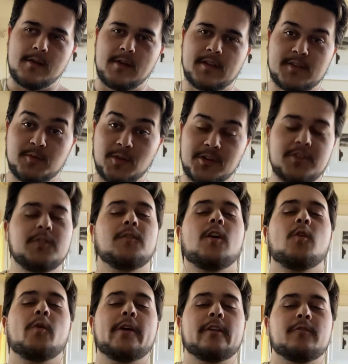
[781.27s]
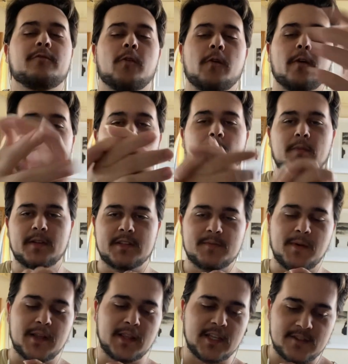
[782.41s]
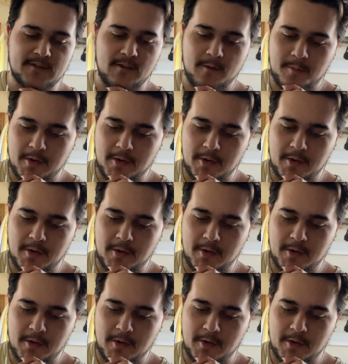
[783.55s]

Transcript: it's what you've all waited for, but it's my least favorite